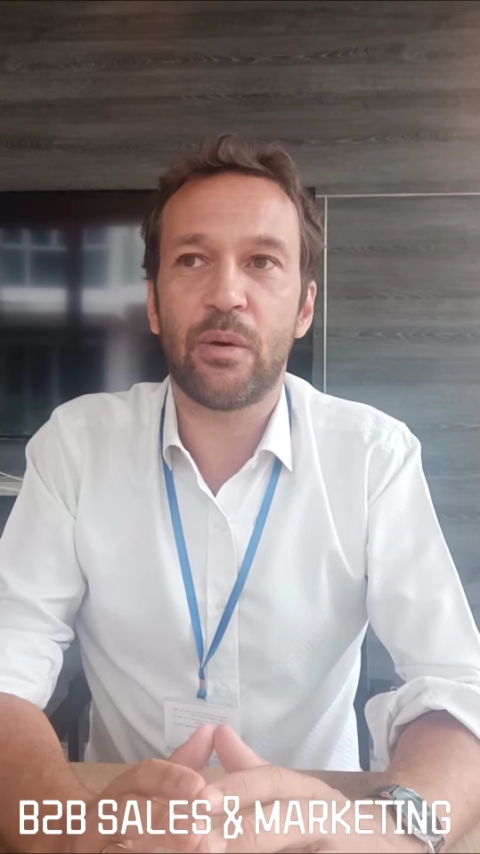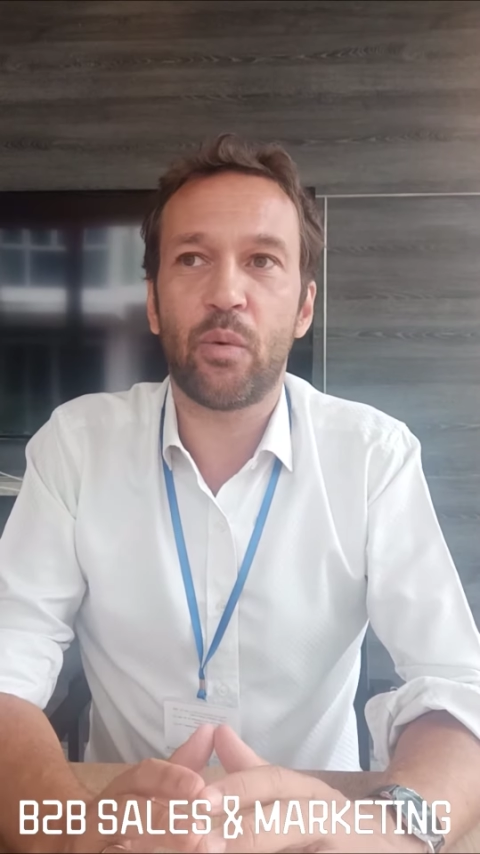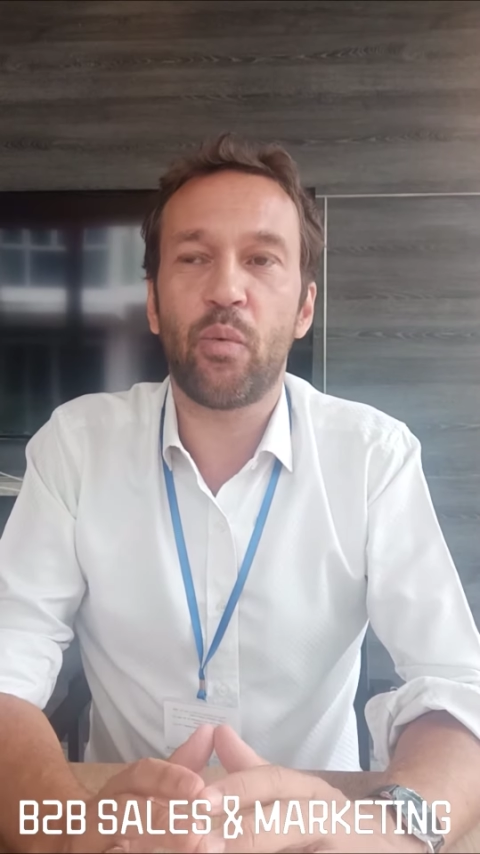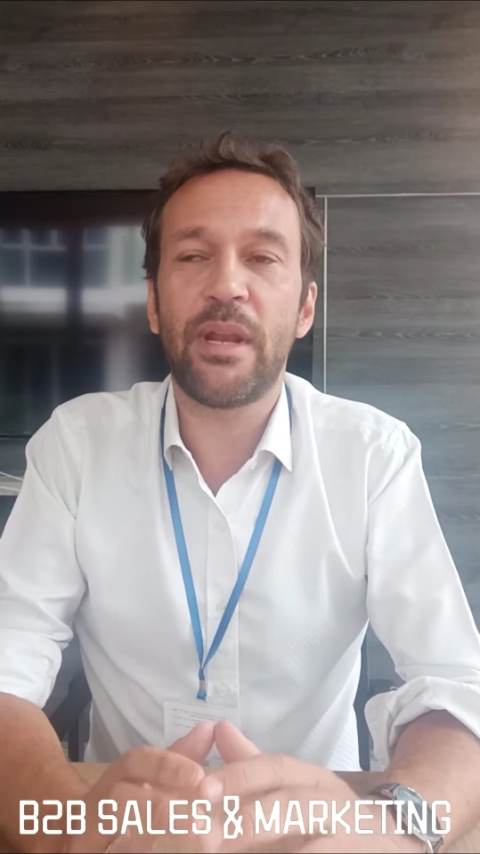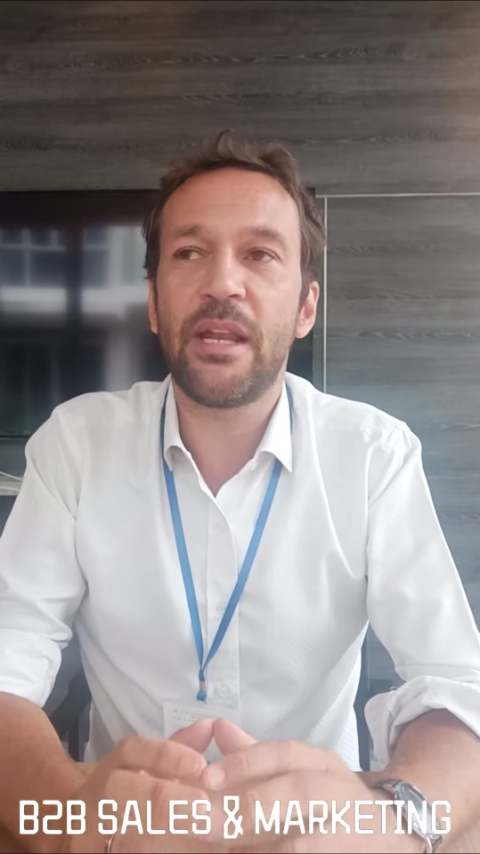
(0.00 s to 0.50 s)
we
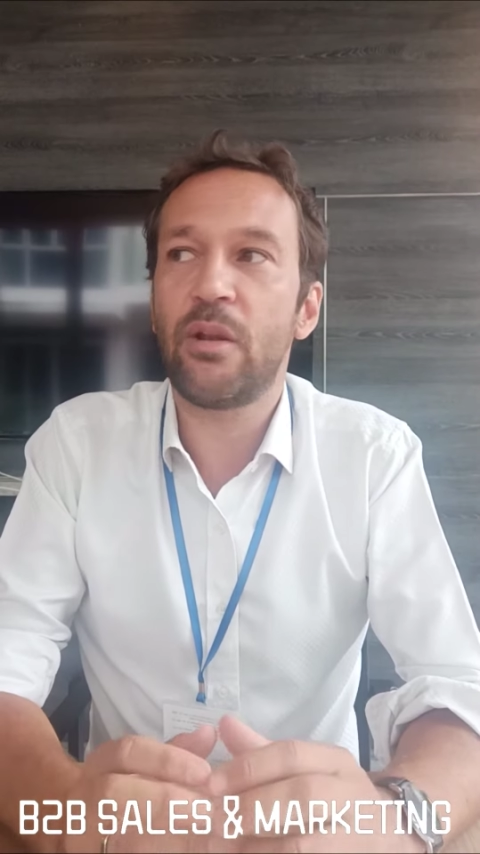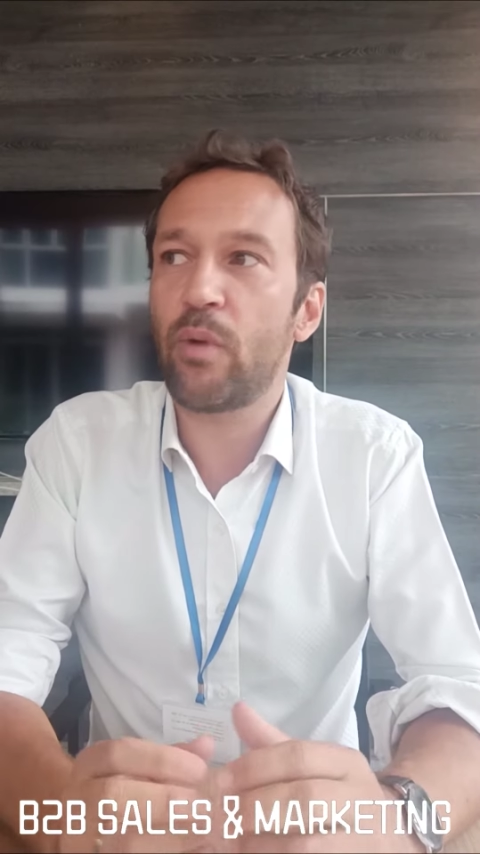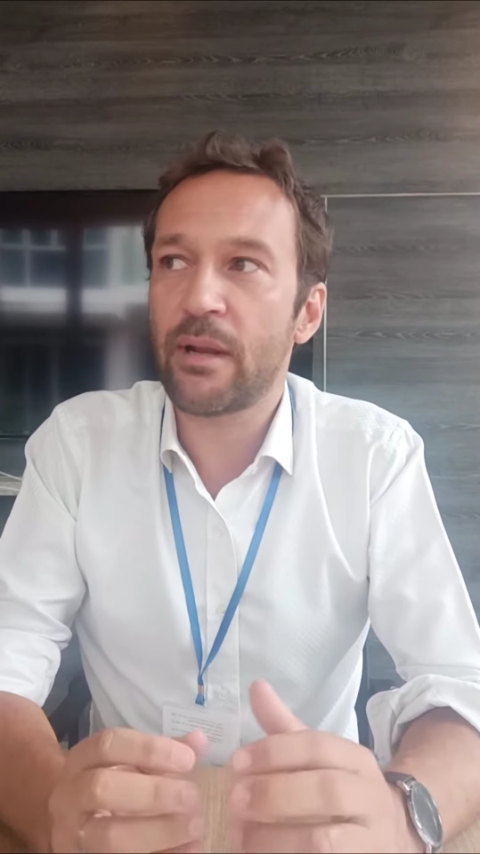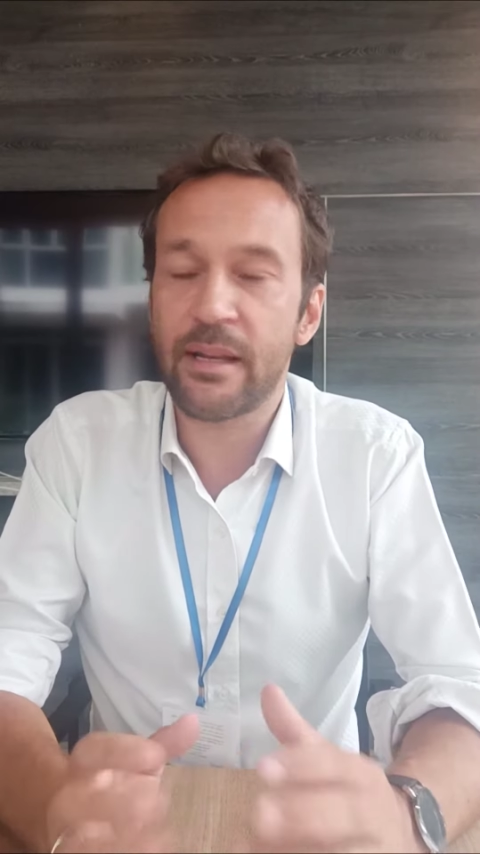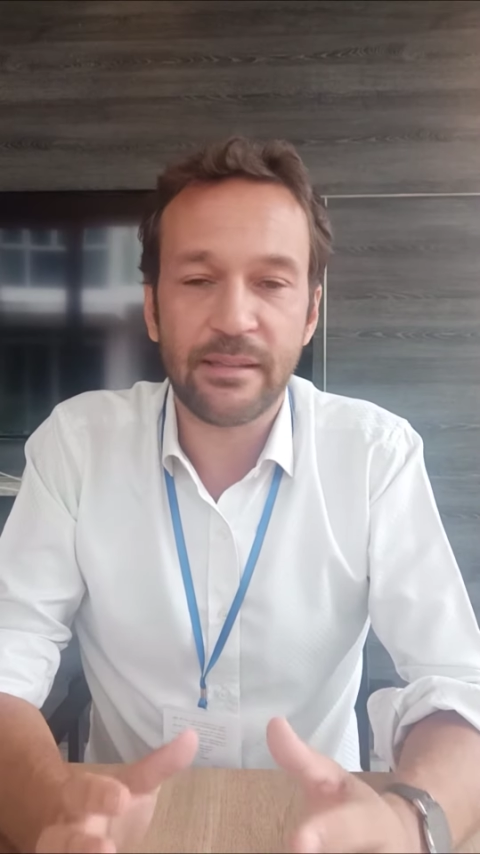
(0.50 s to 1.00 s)
need to
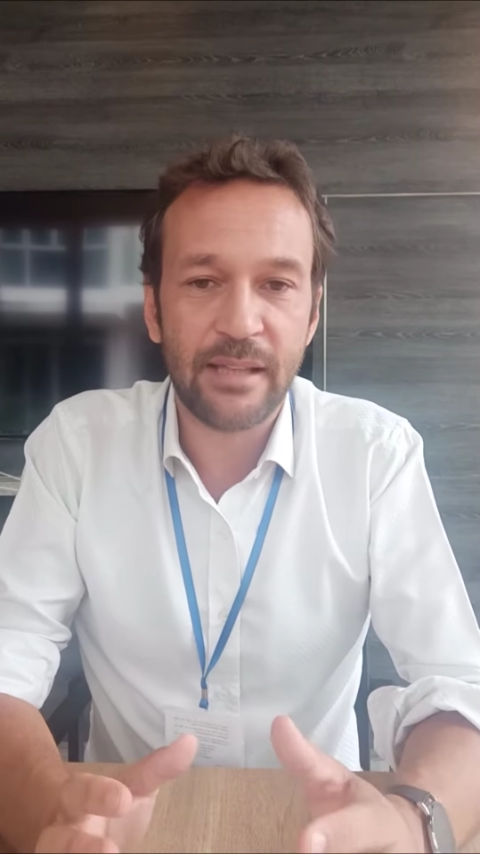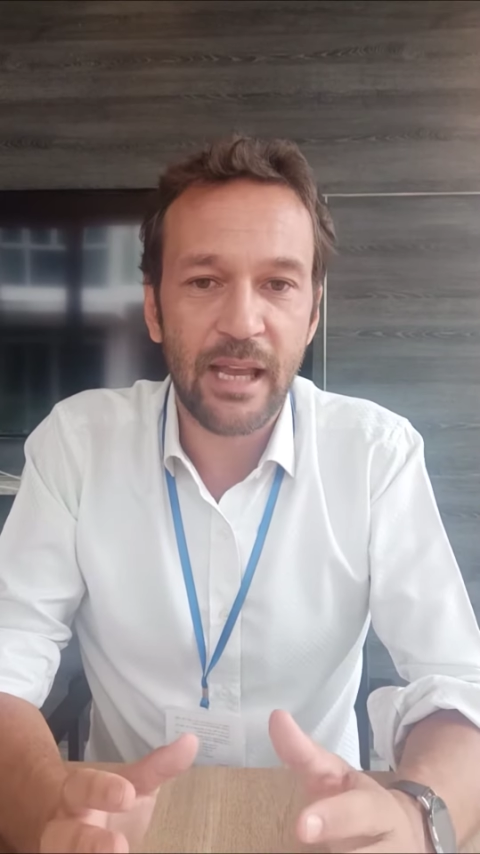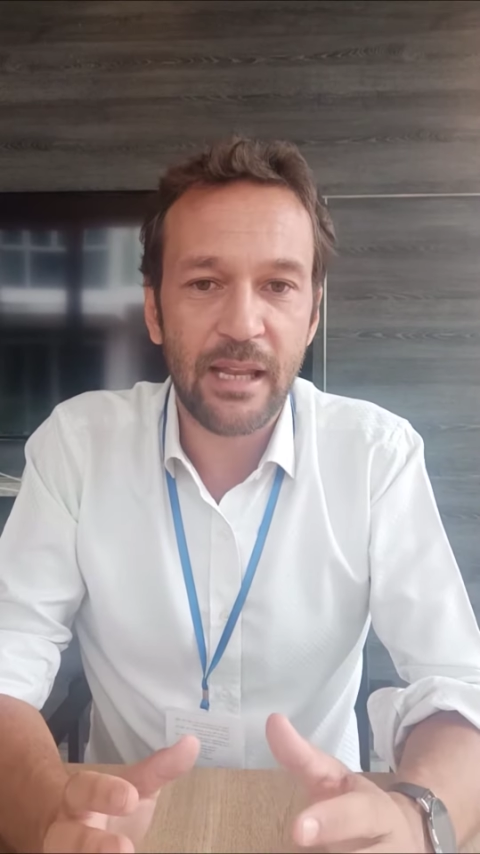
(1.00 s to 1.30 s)
understand